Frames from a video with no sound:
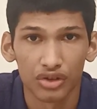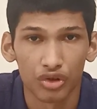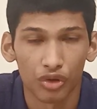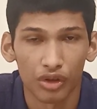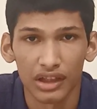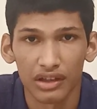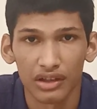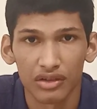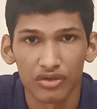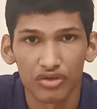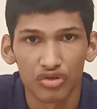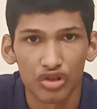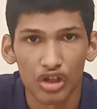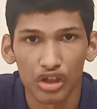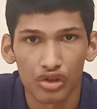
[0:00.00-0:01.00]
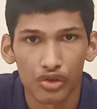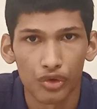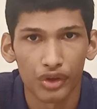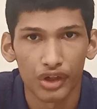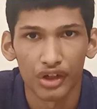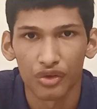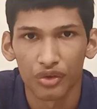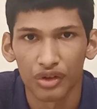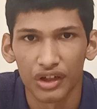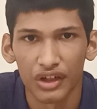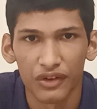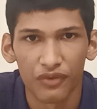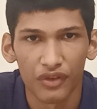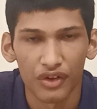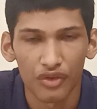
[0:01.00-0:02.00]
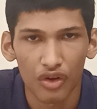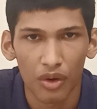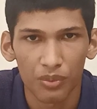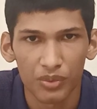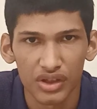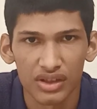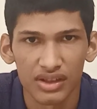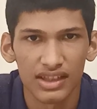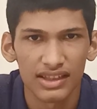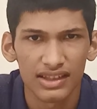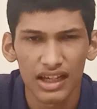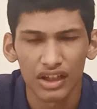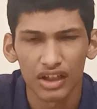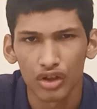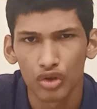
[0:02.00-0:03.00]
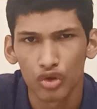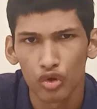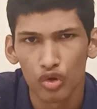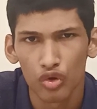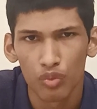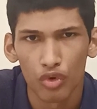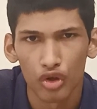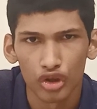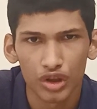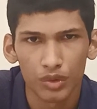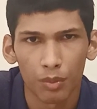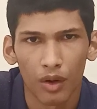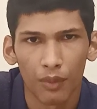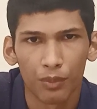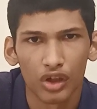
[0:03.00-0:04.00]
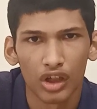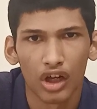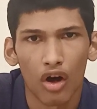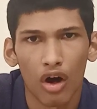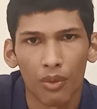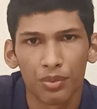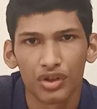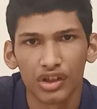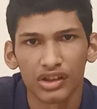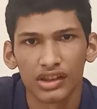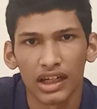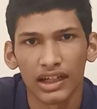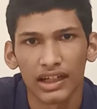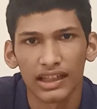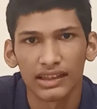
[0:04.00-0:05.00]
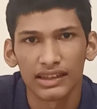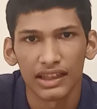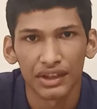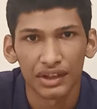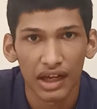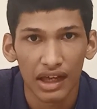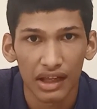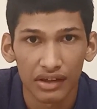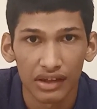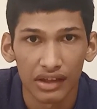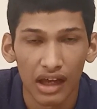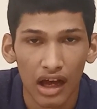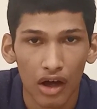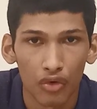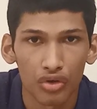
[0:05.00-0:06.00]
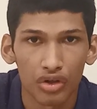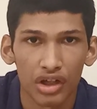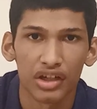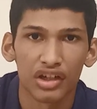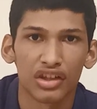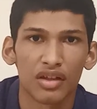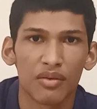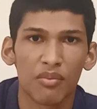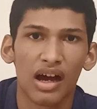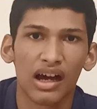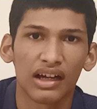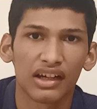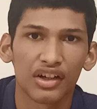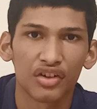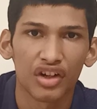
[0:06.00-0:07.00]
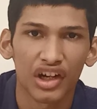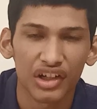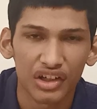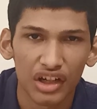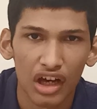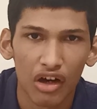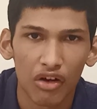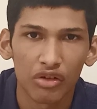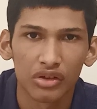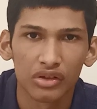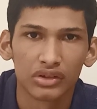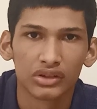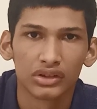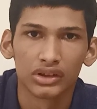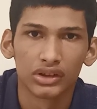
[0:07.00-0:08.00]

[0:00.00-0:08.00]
You can just look into the different options. These are the two most popular options that I think are out there in the market right now.